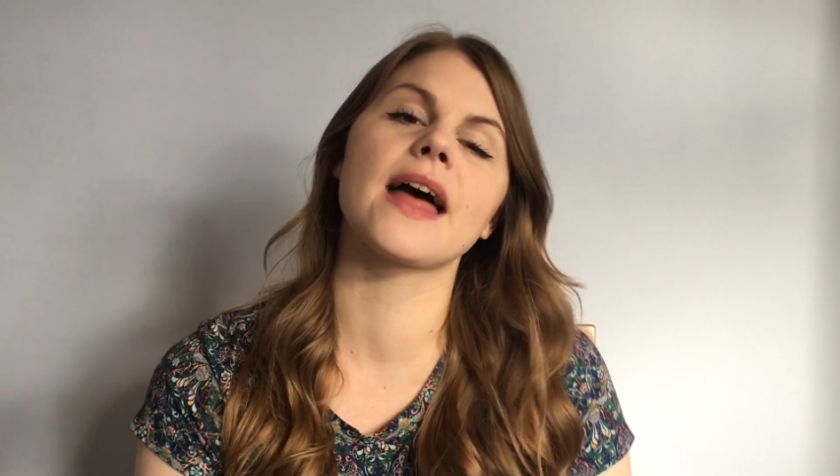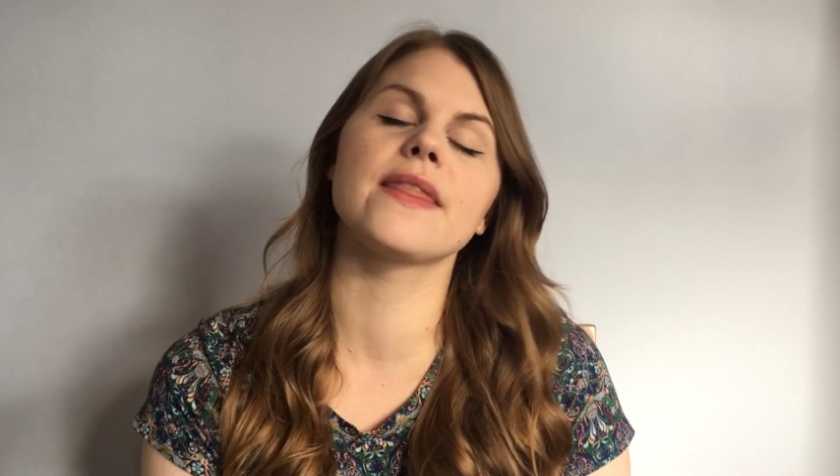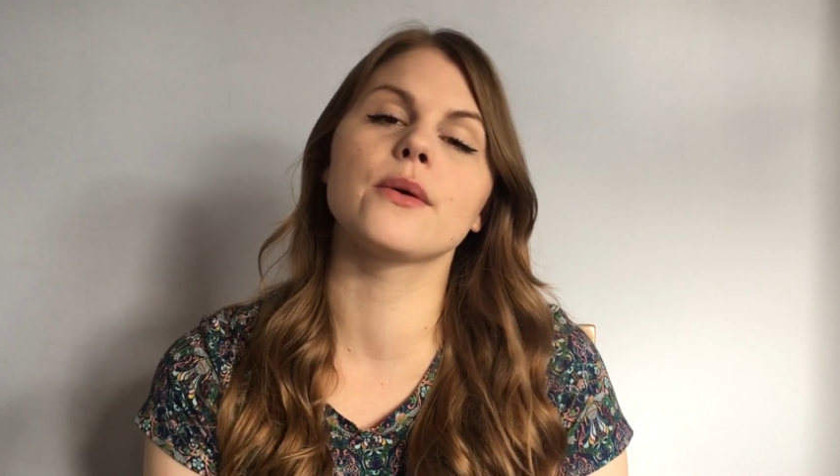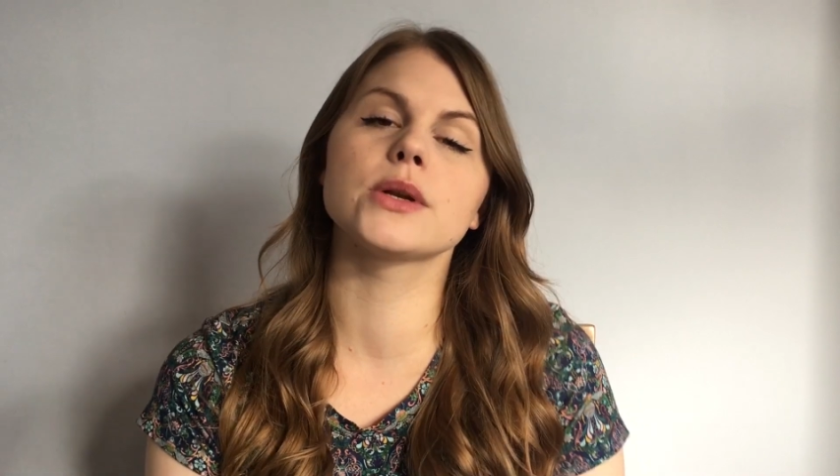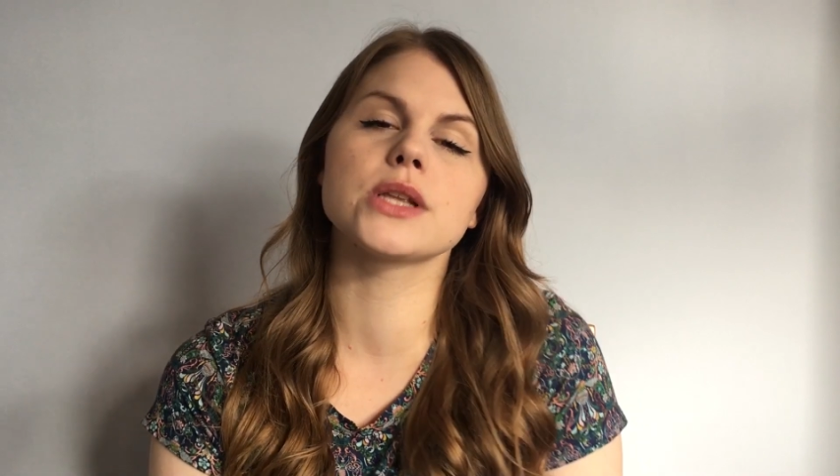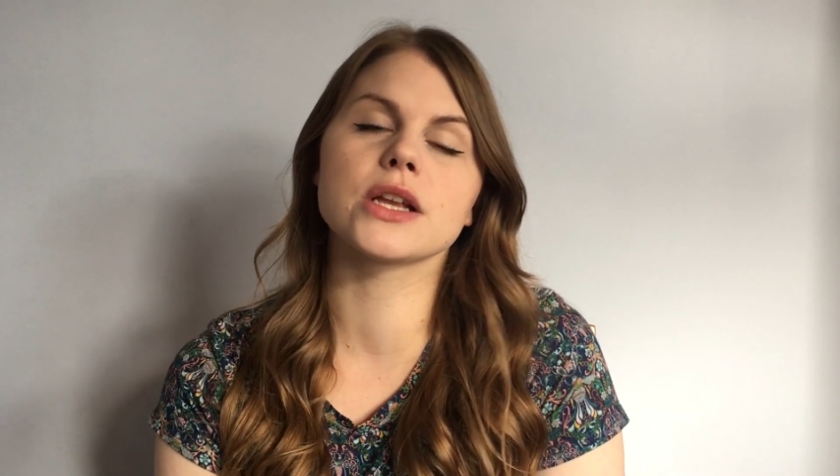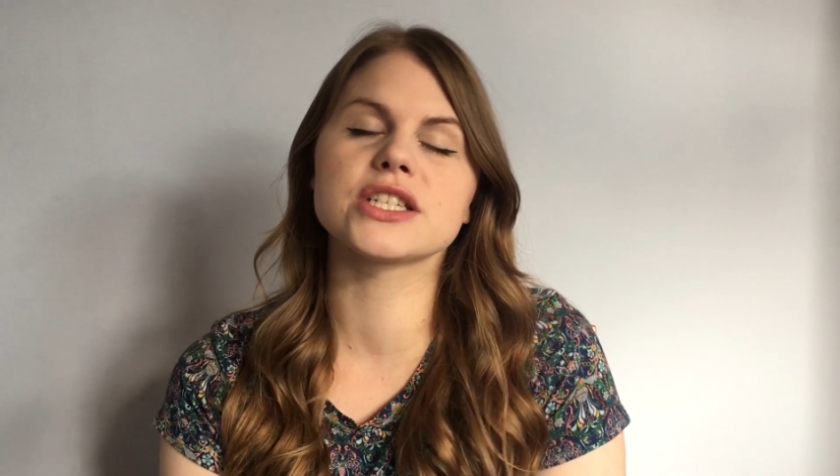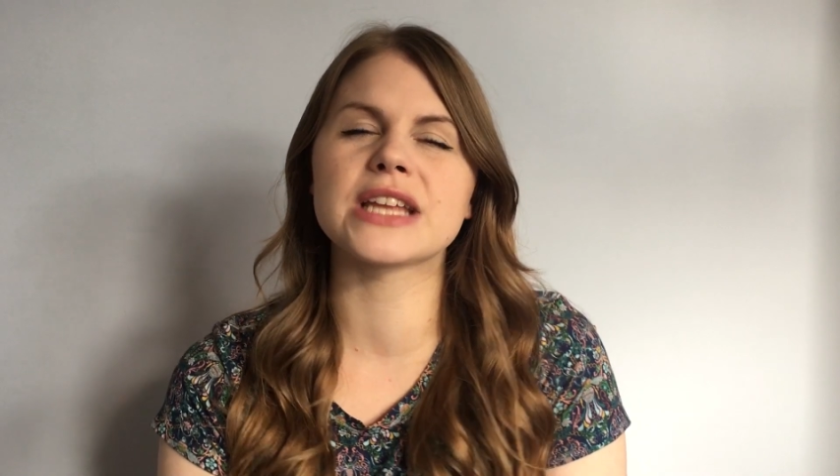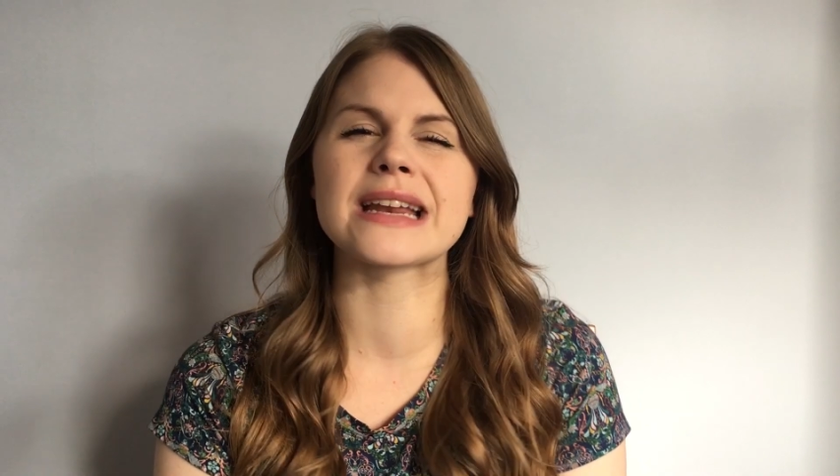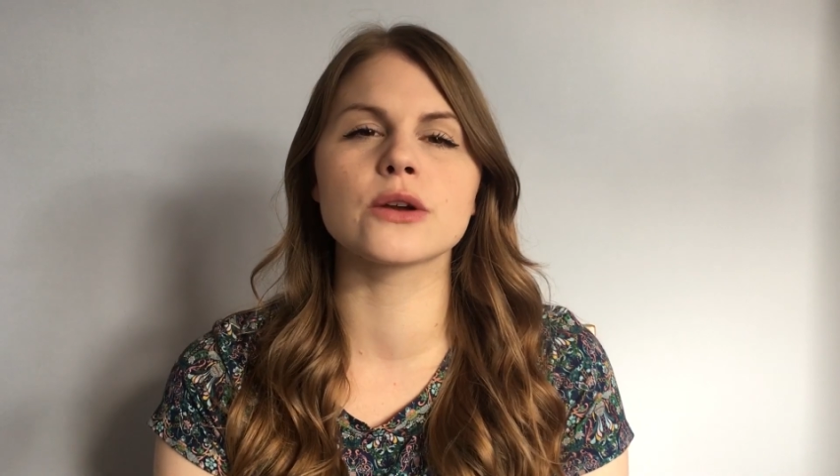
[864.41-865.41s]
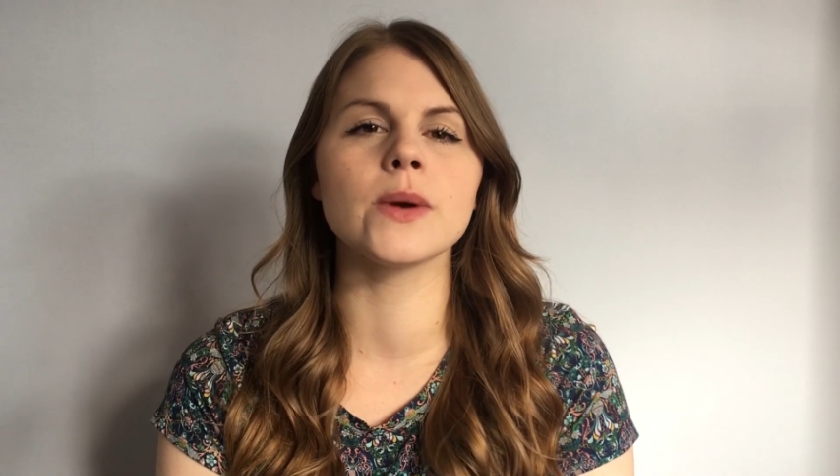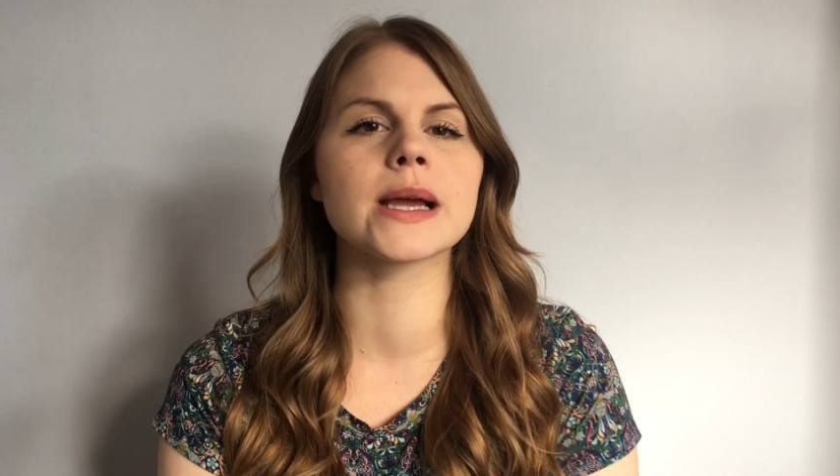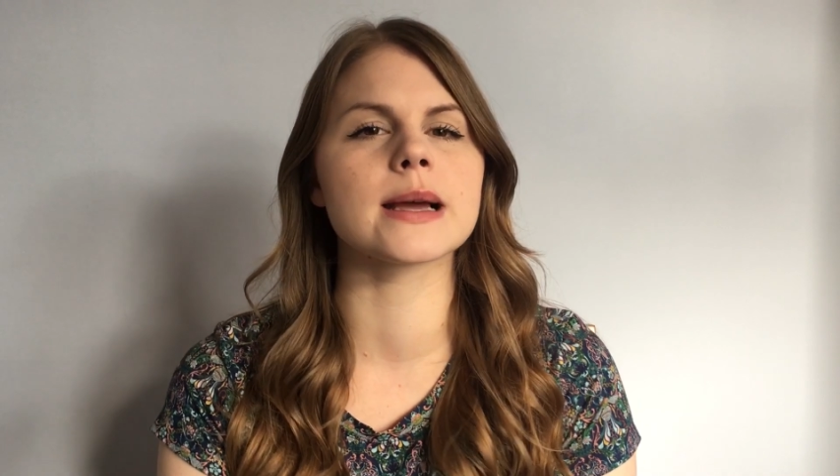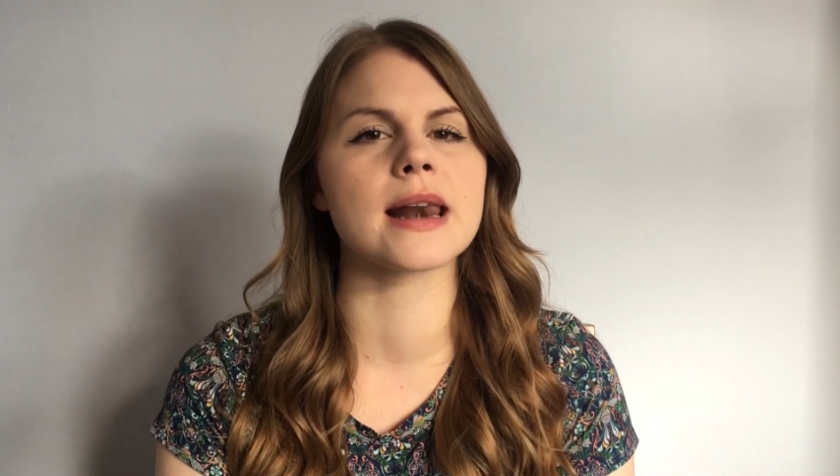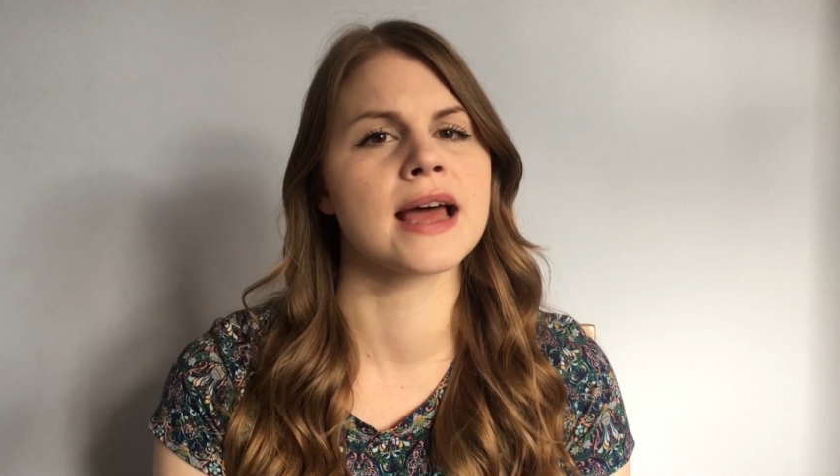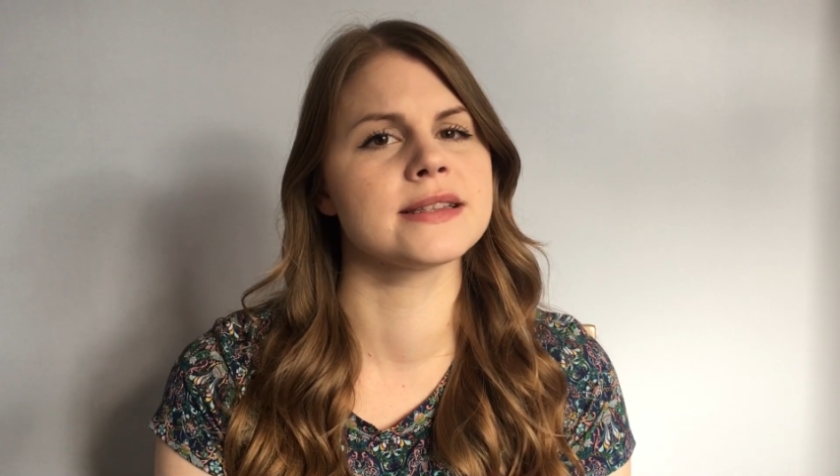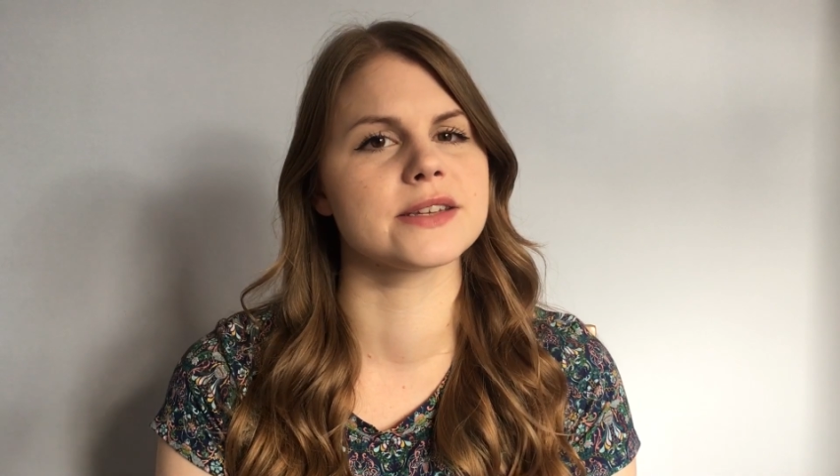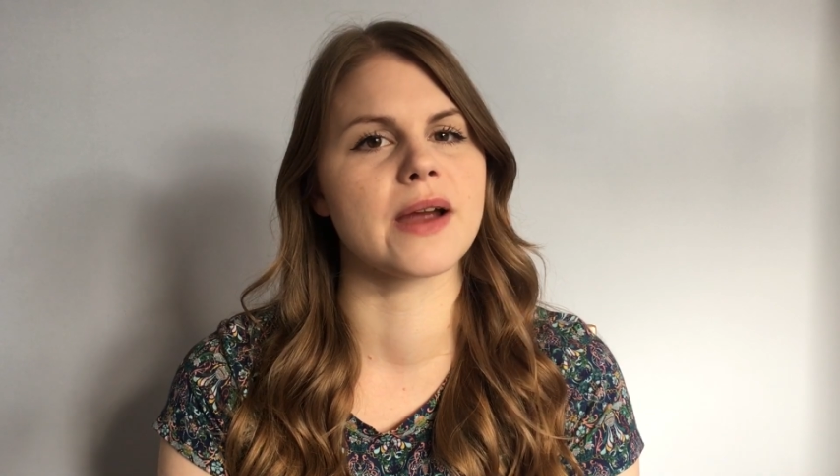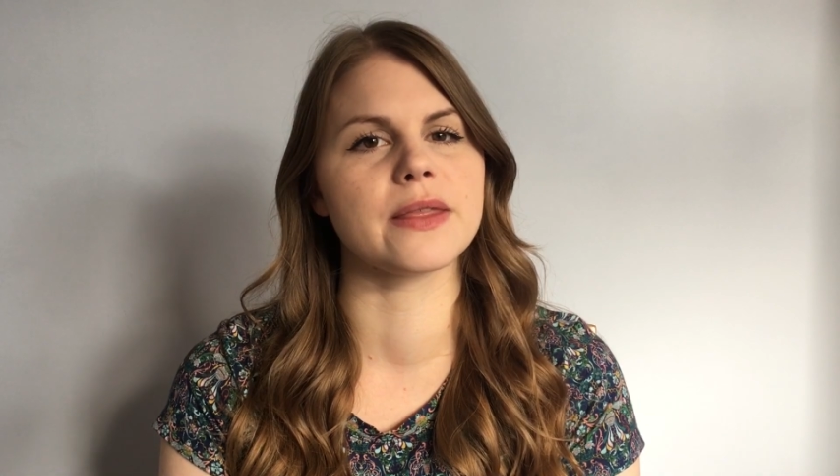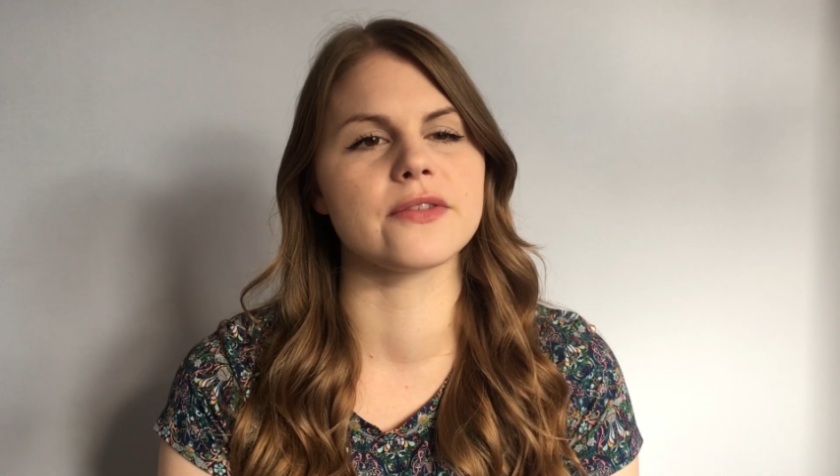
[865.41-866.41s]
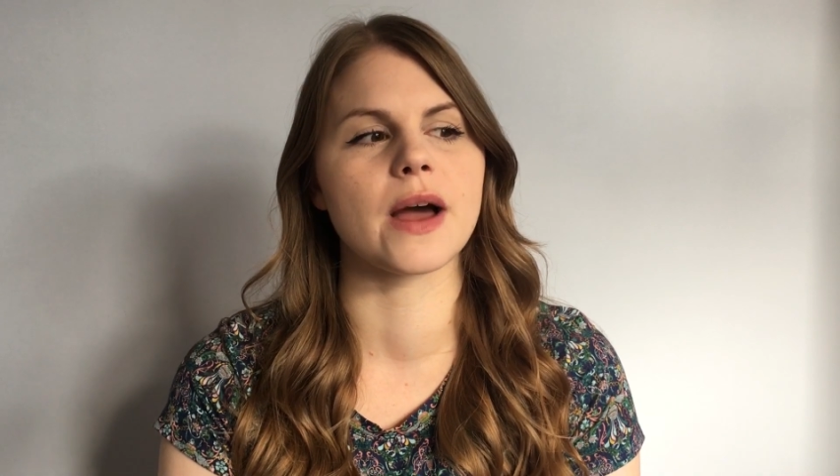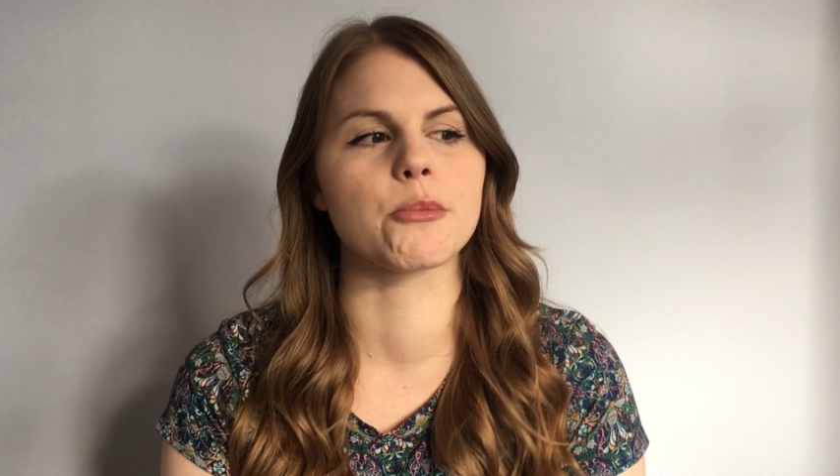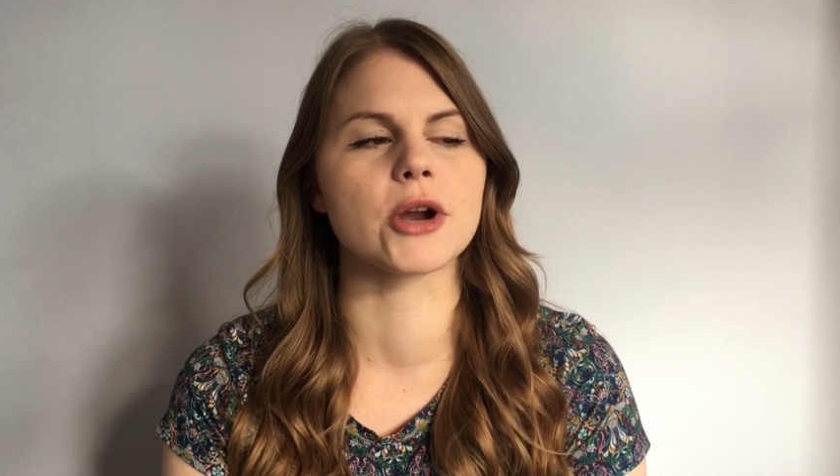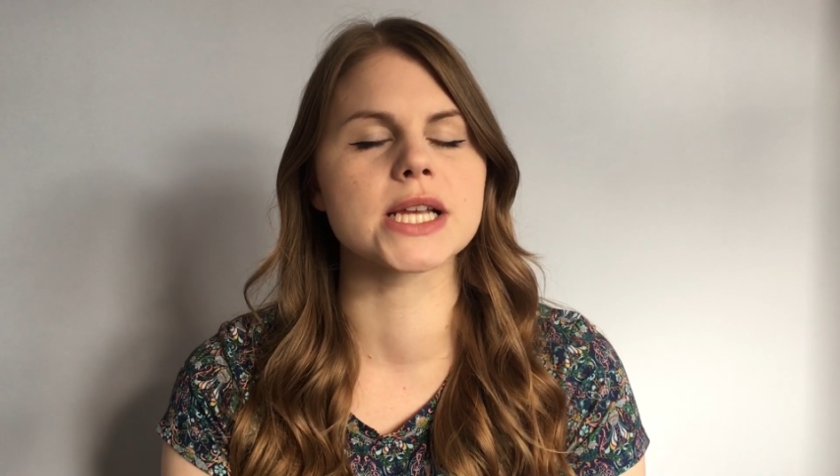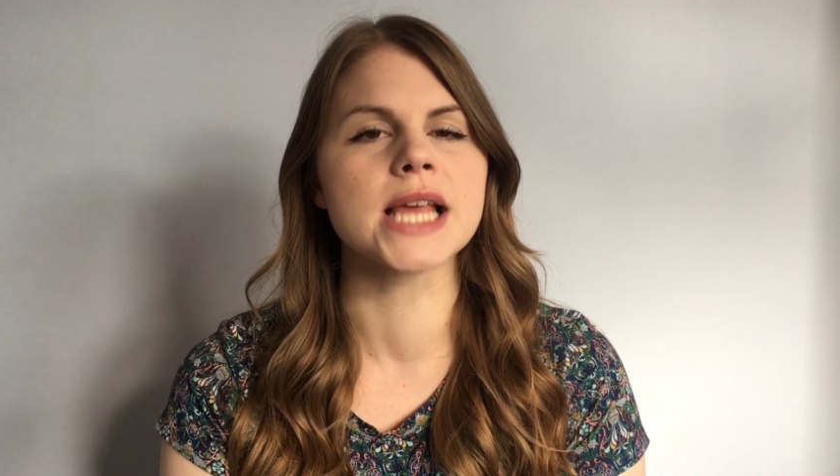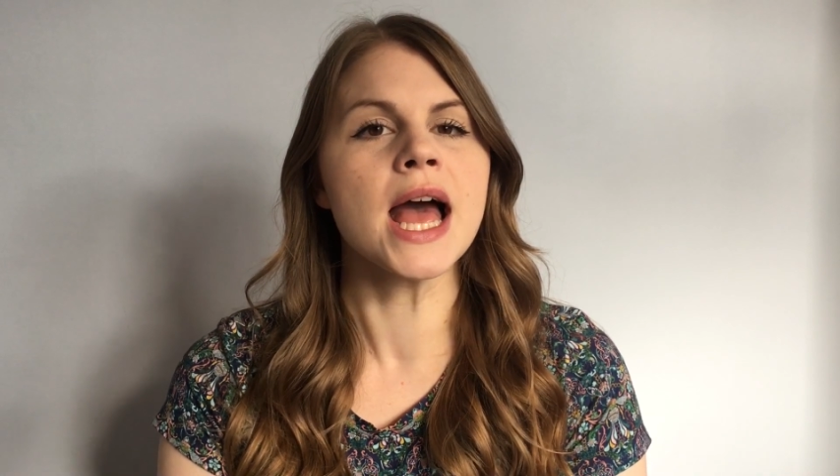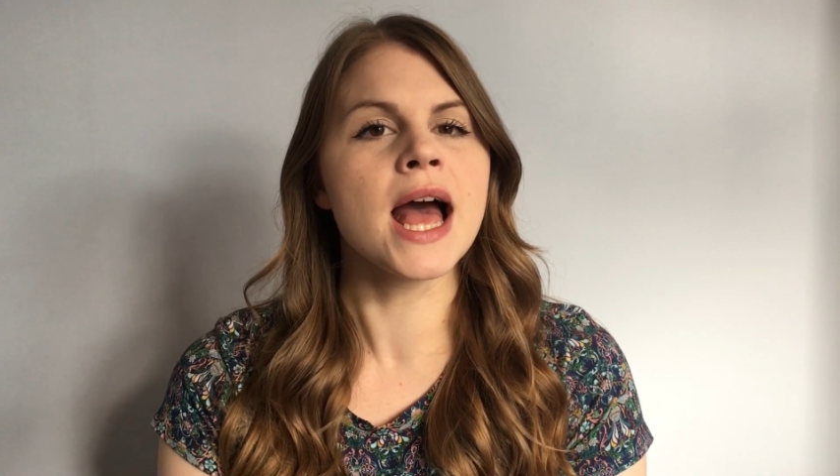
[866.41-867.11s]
and I just had a quick glance around the fabrics,